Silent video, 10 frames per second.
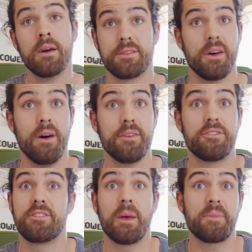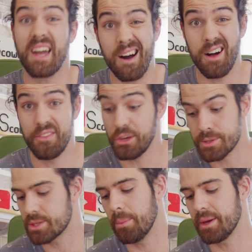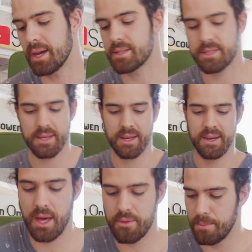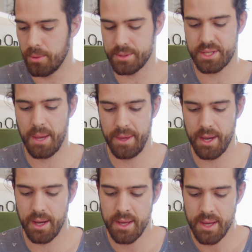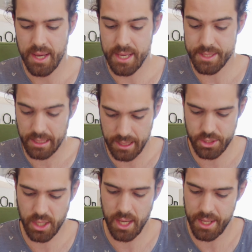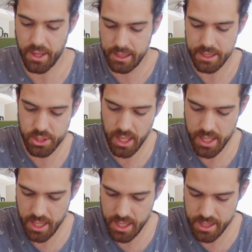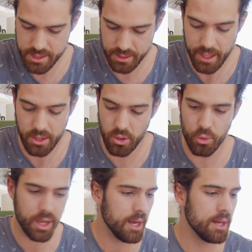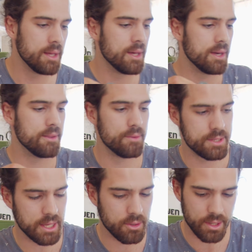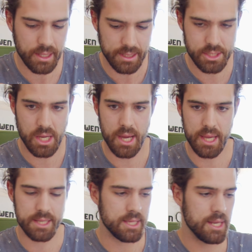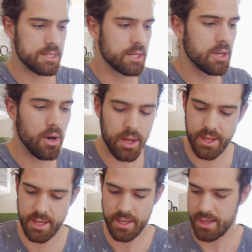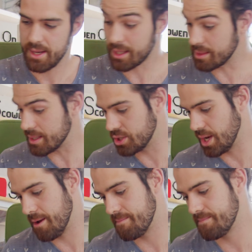So it's just something hard that you stop against. The other important step here is a clutch gear. Now, a clutch gear is like a normal gear. The reason they call it a clutch gear is that it's got a clutch in it.